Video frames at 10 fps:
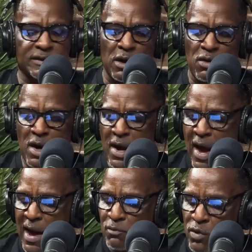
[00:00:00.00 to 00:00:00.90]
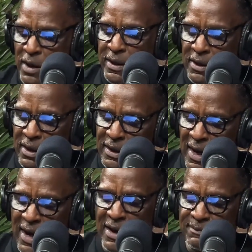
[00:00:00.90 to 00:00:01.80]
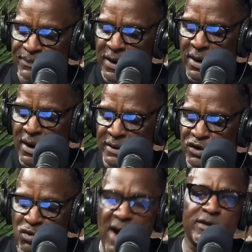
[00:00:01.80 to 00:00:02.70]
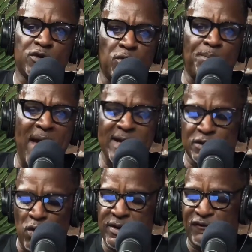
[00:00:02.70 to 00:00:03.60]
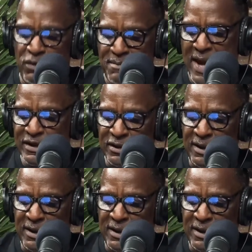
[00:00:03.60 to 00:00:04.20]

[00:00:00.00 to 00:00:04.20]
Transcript: So I'm really, again, trying to pass on information.